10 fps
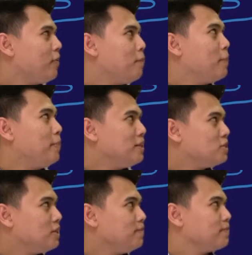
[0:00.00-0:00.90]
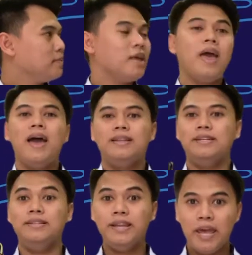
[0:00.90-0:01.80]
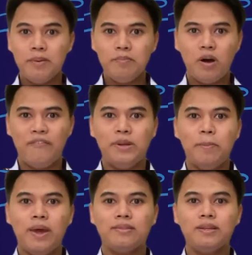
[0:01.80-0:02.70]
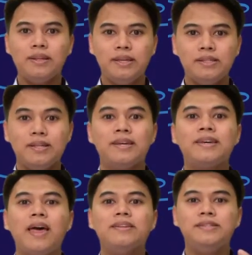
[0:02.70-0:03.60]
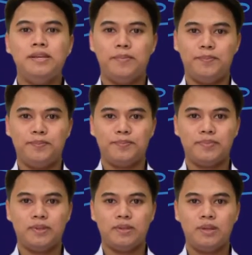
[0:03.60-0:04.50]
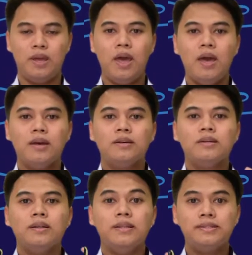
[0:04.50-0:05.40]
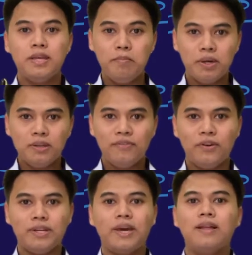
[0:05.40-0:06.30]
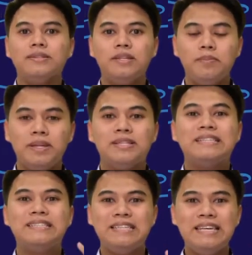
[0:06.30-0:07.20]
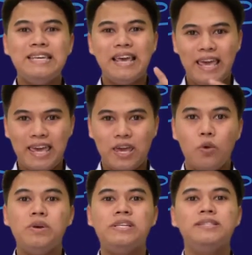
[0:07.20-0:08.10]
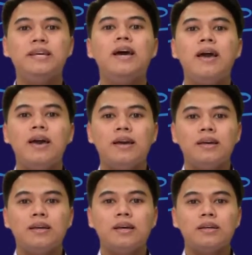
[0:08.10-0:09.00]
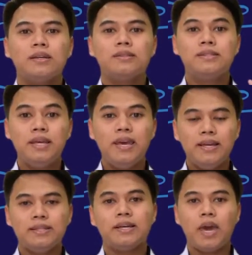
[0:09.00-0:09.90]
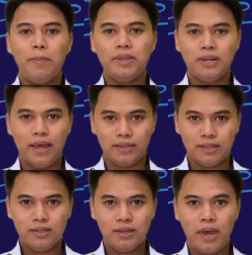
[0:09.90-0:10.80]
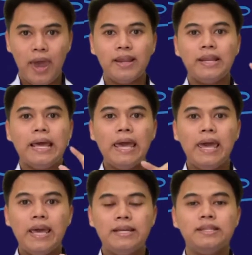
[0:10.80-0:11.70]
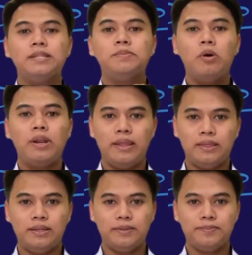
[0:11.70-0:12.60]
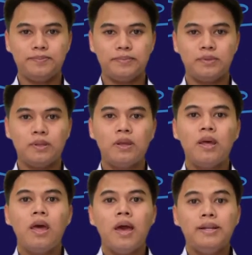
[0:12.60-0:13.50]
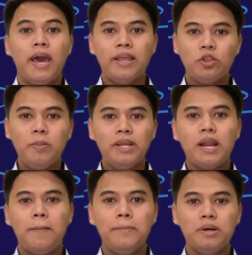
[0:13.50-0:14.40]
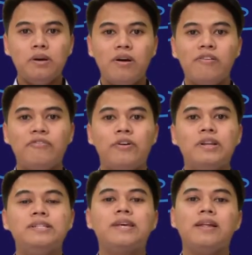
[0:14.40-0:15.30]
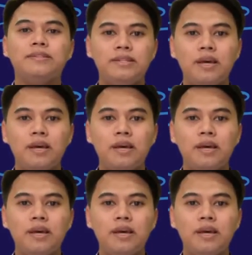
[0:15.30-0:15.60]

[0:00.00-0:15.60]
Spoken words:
the picture, the name of the metal is calcium. The symbol for the calcium is Ca, which is the C is a capital letter and A is a small letter. The atomic number for this calcium